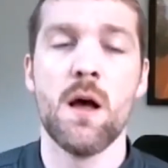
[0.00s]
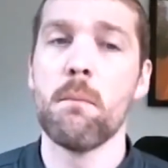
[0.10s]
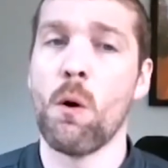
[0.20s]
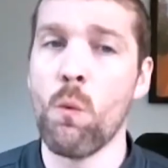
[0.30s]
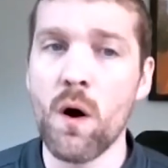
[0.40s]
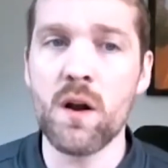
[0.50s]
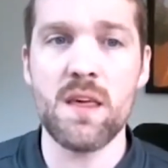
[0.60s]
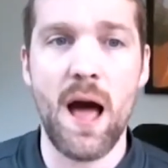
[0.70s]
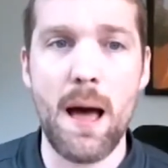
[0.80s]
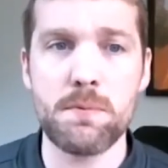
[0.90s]
But one of the
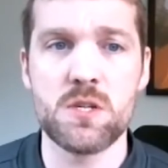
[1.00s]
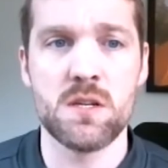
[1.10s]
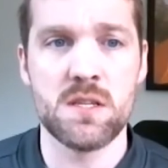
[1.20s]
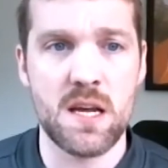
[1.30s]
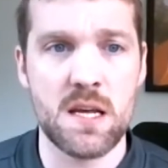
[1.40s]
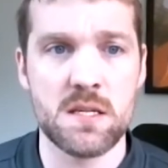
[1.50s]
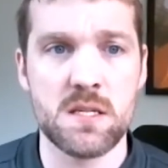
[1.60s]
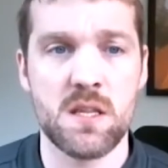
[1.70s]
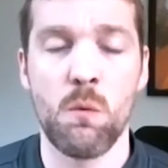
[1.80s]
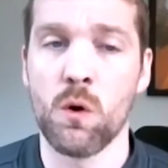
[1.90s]
options is
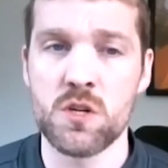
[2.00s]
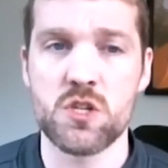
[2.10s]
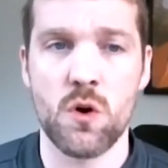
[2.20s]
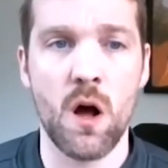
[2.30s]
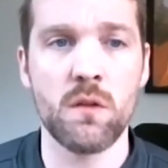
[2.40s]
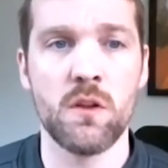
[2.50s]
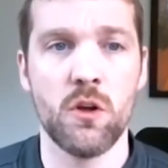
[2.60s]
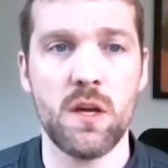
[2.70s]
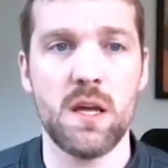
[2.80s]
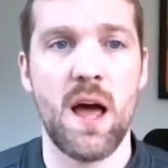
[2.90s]
that we're strongly
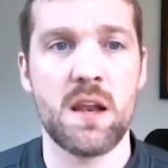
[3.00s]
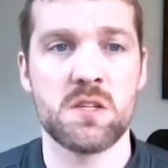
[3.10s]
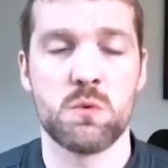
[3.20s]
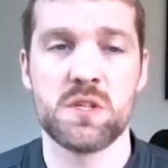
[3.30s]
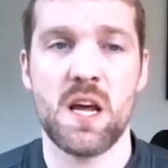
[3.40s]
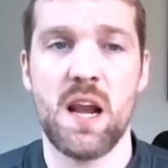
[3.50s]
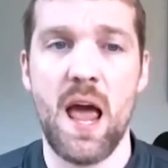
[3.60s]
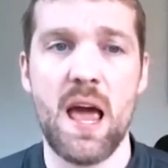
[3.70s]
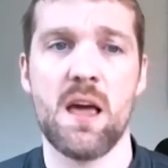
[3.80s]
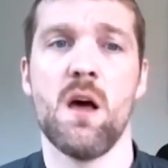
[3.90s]
looking at is we're saying,
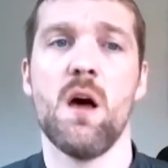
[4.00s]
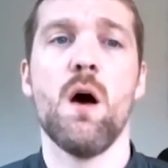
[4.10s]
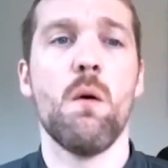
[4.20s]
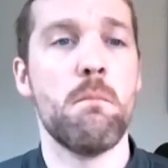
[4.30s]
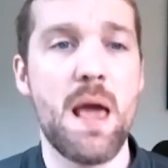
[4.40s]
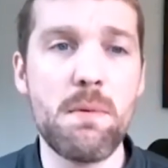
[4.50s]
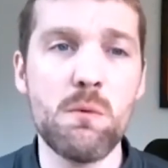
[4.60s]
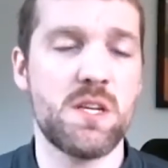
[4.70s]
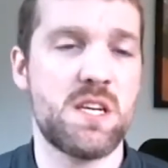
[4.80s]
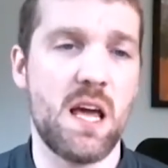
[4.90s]
hey, maybe
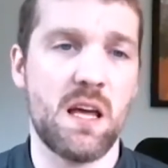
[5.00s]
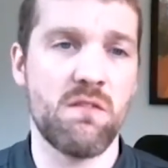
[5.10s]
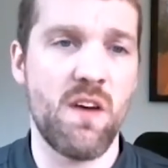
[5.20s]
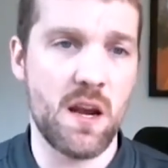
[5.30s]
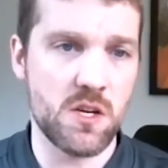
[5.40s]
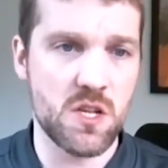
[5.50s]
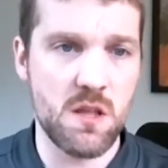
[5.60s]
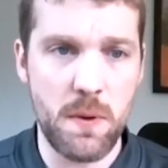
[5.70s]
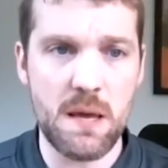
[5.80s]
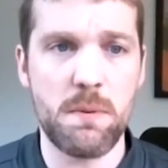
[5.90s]
we take advantage of the
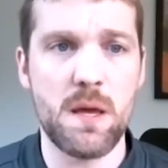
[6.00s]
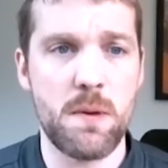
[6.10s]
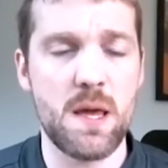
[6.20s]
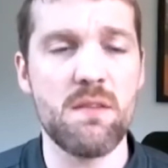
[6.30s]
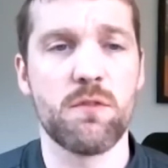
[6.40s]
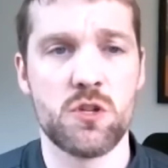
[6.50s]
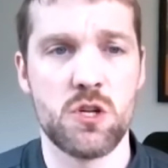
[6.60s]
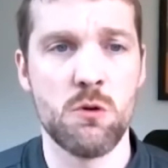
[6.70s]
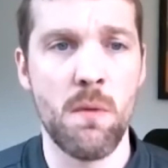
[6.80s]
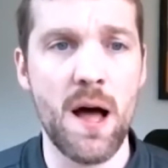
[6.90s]
PPP for
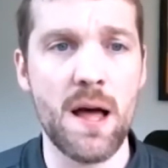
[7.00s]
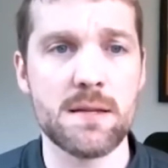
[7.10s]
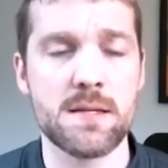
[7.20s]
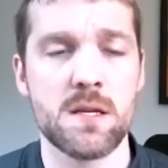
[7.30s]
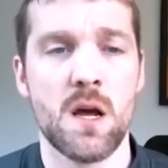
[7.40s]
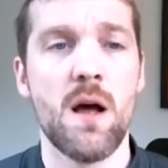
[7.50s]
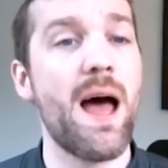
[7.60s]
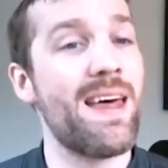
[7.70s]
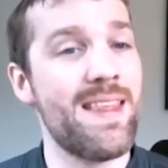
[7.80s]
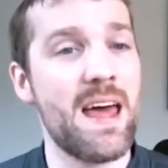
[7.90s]
2 months.
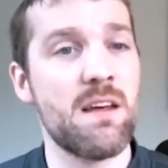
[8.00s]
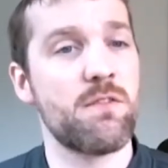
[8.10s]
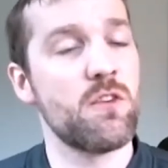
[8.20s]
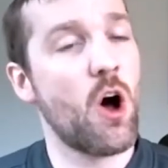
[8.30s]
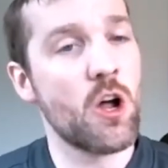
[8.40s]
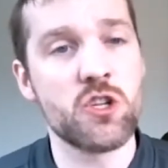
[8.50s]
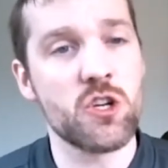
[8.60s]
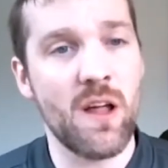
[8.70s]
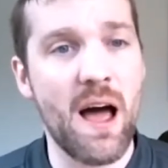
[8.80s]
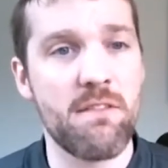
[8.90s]
And then if on
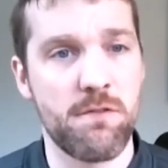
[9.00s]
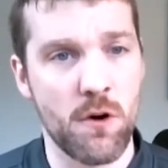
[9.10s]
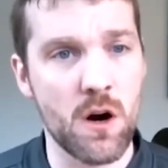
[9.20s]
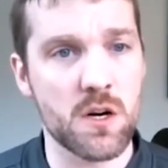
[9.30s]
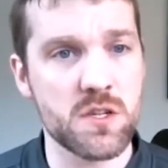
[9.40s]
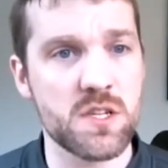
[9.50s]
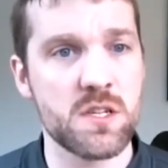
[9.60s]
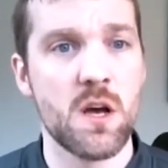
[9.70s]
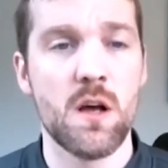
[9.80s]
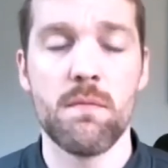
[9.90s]
July 1st,
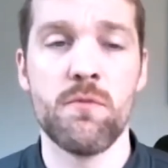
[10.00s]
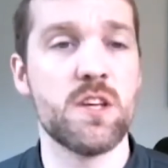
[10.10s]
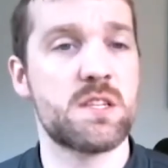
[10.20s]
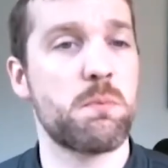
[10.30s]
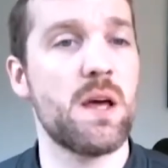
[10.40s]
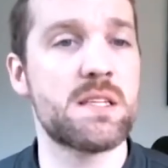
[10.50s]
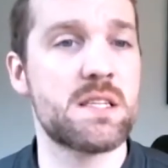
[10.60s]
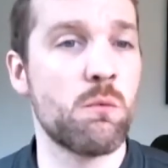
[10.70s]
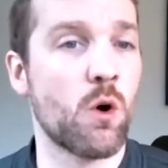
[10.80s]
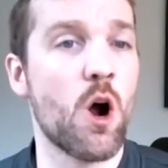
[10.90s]
this place,
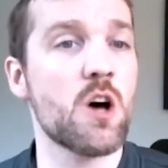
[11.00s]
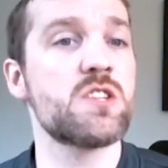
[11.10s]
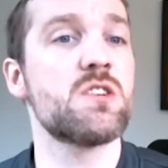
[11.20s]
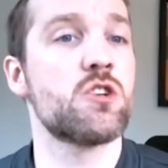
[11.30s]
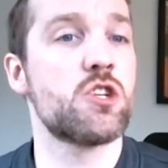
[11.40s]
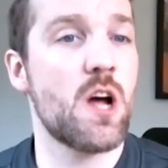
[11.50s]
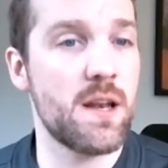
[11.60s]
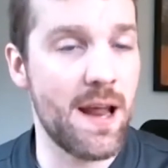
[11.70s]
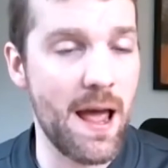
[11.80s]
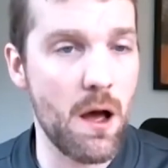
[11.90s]
we're all still shut
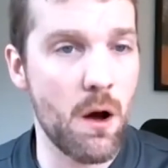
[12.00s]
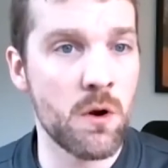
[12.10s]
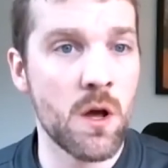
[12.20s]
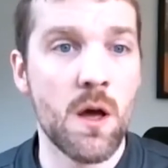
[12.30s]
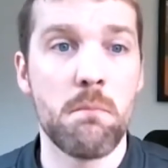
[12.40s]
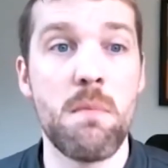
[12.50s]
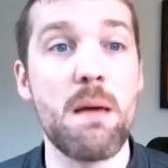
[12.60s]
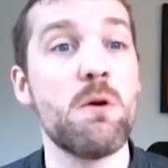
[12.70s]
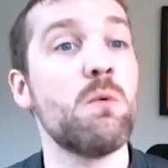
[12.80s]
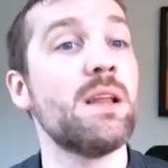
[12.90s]
down,
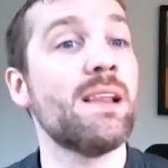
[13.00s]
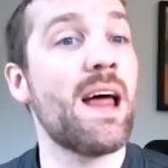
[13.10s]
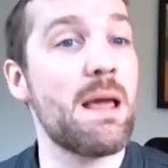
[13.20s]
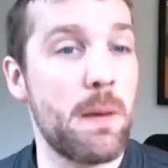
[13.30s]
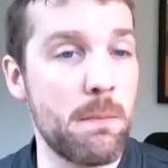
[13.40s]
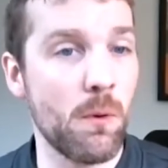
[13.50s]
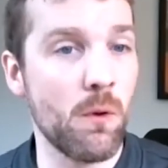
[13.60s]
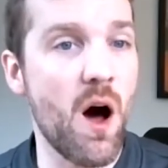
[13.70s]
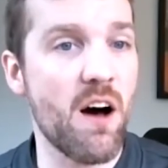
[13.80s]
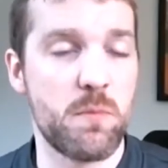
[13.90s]
maybe we lay people
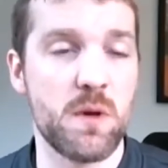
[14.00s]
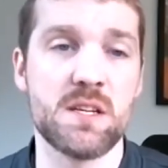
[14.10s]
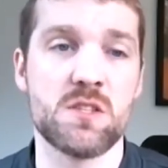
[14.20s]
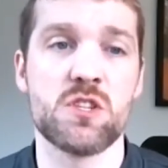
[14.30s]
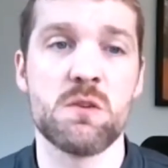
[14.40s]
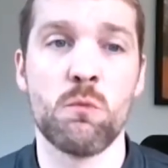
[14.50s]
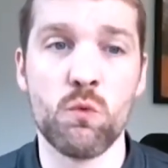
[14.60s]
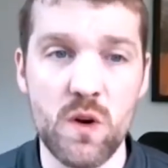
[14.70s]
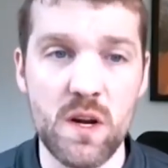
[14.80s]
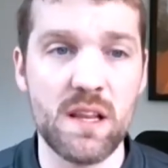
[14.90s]
off because there's some
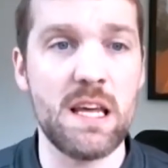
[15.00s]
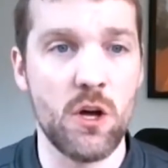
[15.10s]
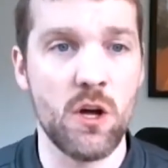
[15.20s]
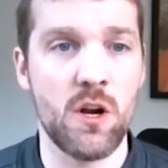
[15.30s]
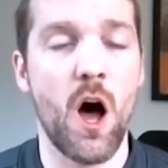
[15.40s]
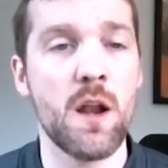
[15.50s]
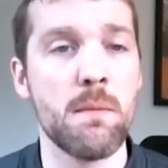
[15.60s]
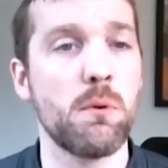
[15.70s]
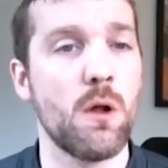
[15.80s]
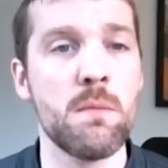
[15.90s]
really good
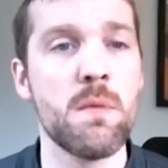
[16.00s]
unemployment